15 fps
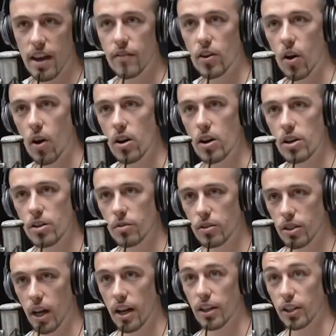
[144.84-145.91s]
Kevin Hart
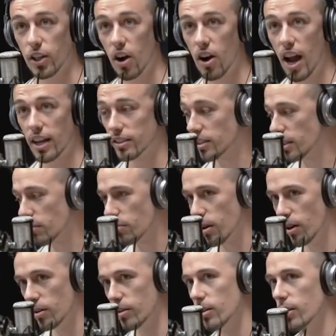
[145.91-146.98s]
got in a car accident,
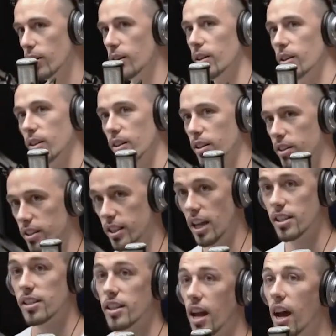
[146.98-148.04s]
bro. I saw that.
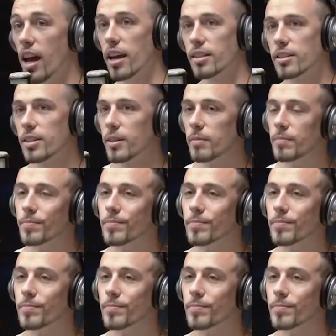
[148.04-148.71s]
That's nuts.